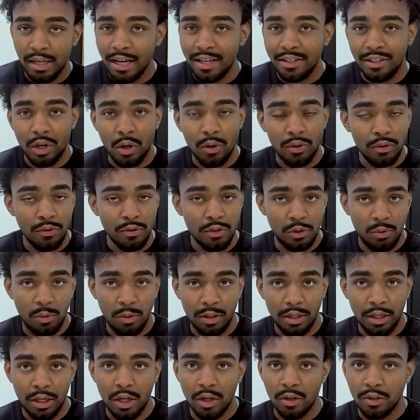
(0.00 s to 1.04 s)
I don't use
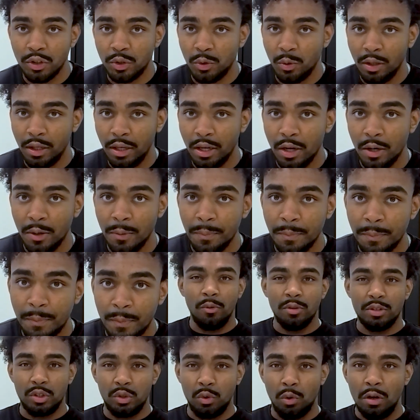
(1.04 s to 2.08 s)
Twilio. Twilio
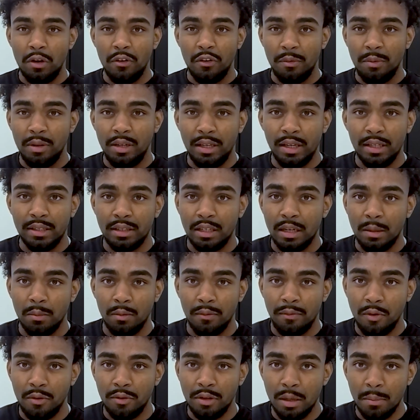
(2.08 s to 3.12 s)
was annoying for me to get set up
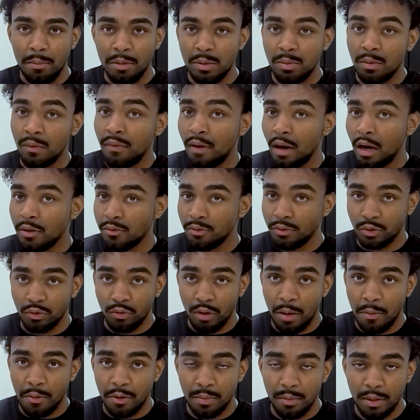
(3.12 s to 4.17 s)
with phone numbers, but Vonage was
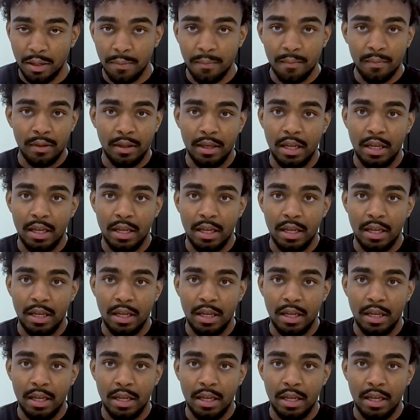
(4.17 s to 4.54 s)
great with me,